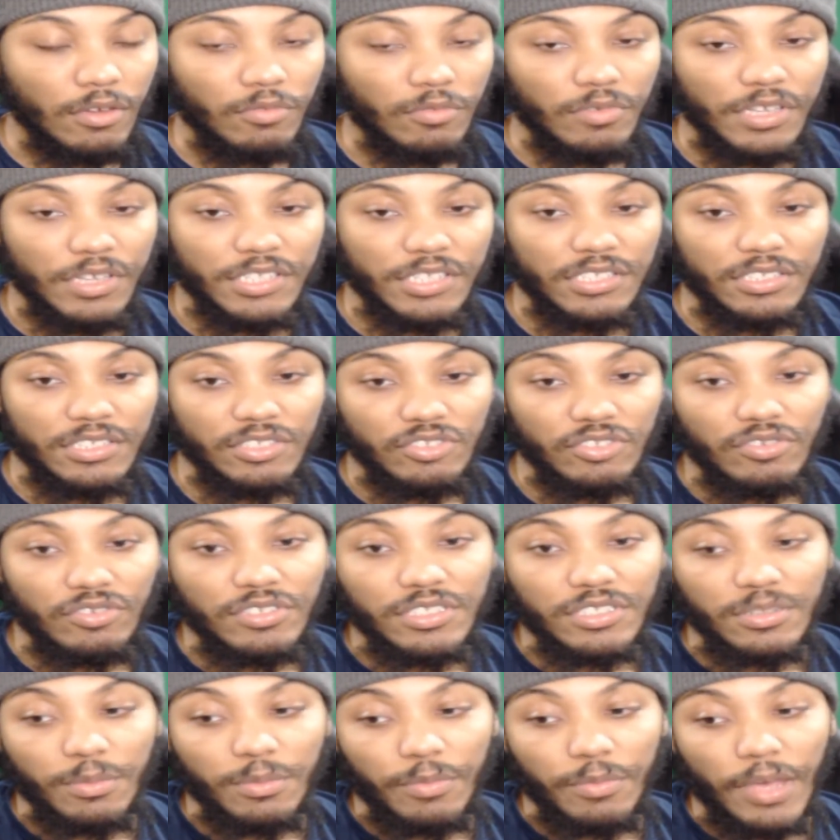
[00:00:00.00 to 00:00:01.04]

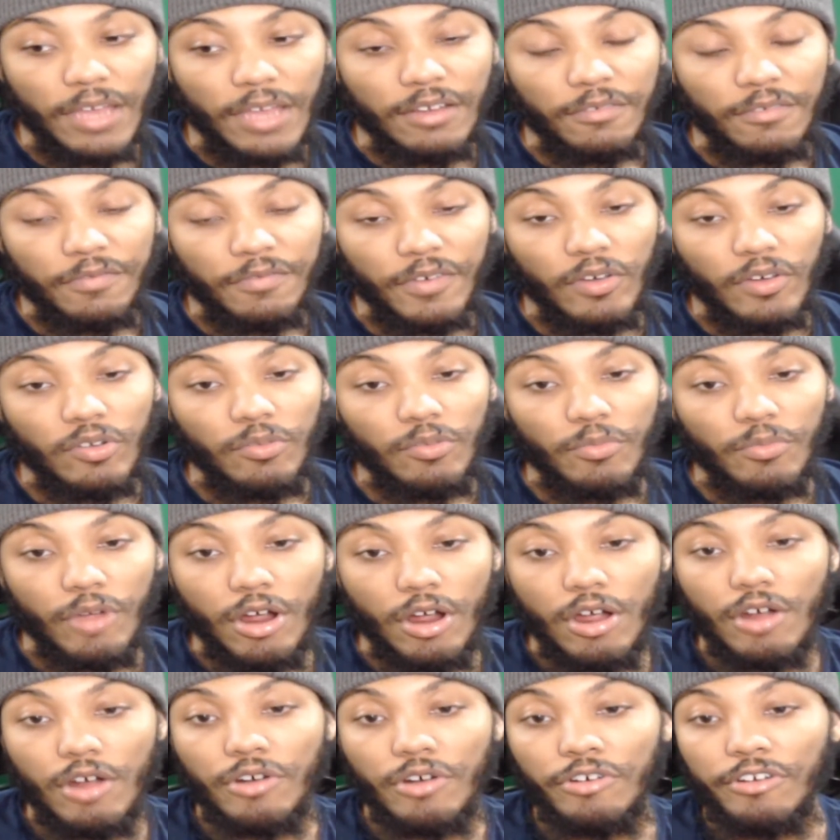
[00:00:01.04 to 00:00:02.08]
NFL
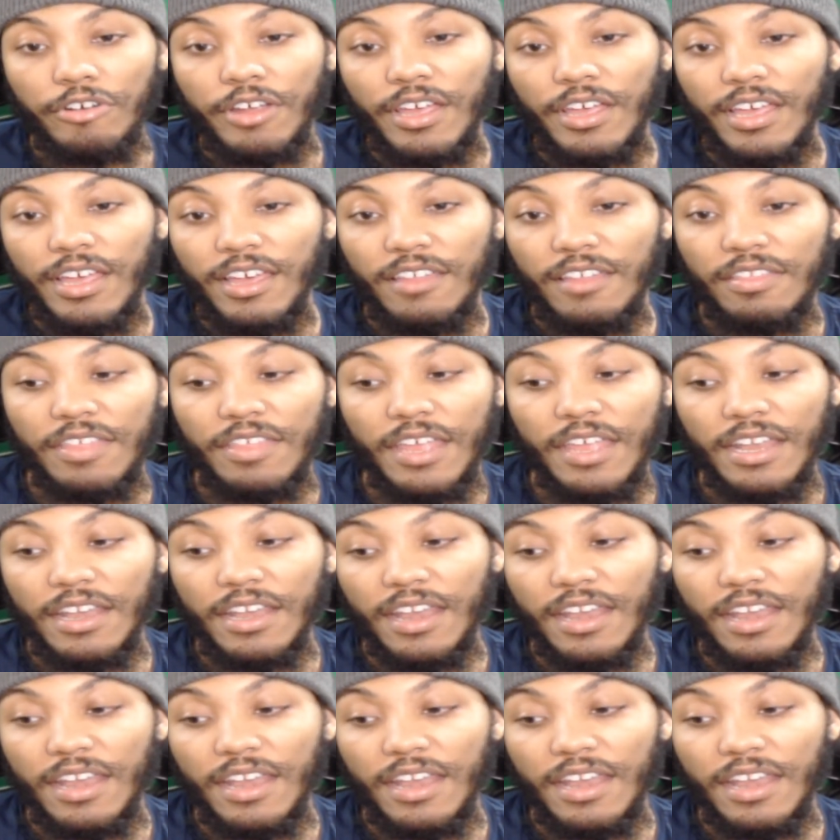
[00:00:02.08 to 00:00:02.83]
tomorrow, and then